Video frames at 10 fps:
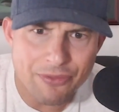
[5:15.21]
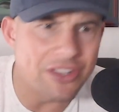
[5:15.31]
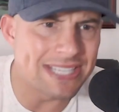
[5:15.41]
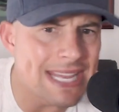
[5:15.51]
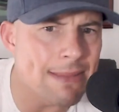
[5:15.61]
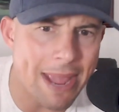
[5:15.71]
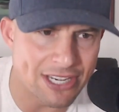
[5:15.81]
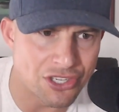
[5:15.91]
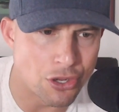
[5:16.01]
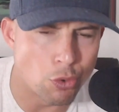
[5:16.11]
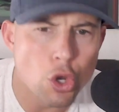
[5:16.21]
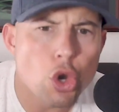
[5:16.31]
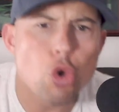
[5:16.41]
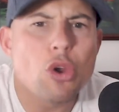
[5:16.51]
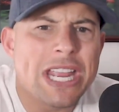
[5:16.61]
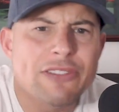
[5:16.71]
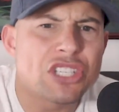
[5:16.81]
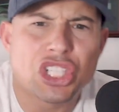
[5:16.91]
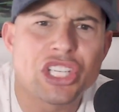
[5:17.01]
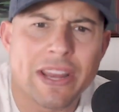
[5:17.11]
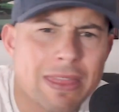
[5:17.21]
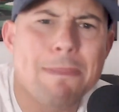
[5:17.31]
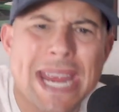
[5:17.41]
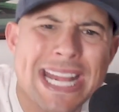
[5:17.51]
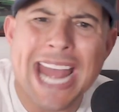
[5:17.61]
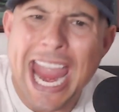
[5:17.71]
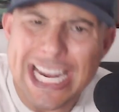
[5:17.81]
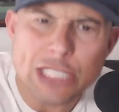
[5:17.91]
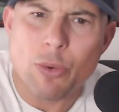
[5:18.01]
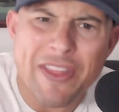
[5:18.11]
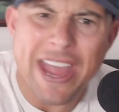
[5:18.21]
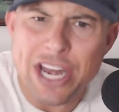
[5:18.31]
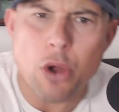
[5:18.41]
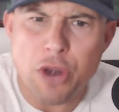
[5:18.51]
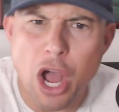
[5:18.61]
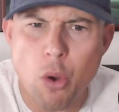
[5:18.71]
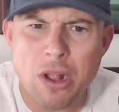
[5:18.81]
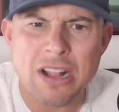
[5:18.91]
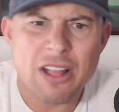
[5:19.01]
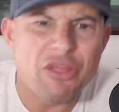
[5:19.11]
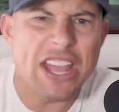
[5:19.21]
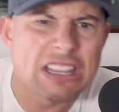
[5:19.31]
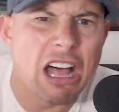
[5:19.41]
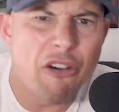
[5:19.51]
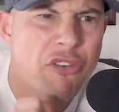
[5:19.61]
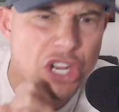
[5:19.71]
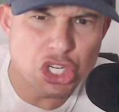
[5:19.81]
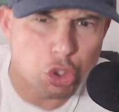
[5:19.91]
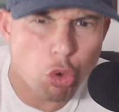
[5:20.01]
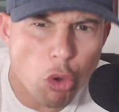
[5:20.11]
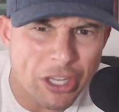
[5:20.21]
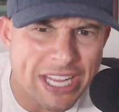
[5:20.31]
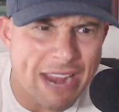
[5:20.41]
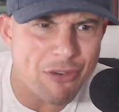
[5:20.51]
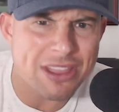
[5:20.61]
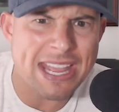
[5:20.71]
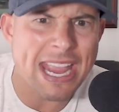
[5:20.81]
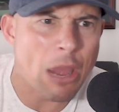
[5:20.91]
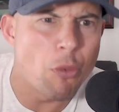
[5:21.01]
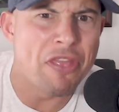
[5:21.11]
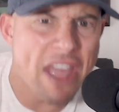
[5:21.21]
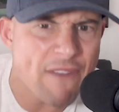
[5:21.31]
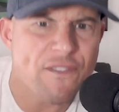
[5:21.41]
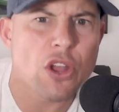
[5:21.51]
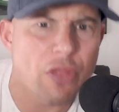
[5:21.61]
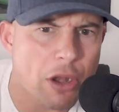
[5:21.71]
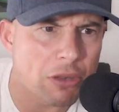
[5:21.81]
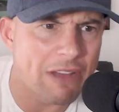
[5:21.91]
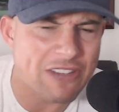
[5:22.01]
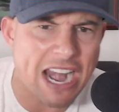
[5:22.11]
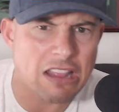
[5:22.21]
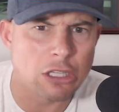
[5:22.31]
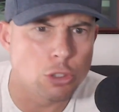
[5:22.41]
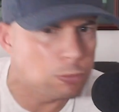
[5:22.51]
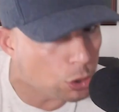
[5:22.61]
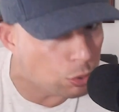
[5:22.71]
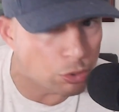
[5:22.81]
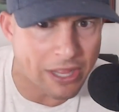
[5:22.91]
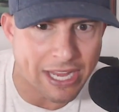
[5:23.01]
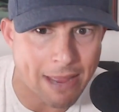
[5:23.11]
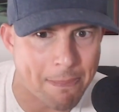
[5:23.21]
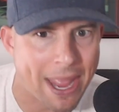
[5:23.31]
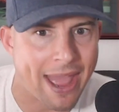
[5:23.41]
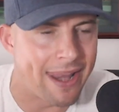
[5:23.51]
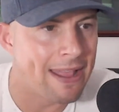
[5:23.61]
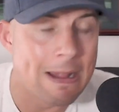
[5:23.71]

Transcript: The teammates knew. Who gives a shit? The media hates when they don't know. They love controlling everything, and when they feel they're left out of the loop, ooh, they get mad.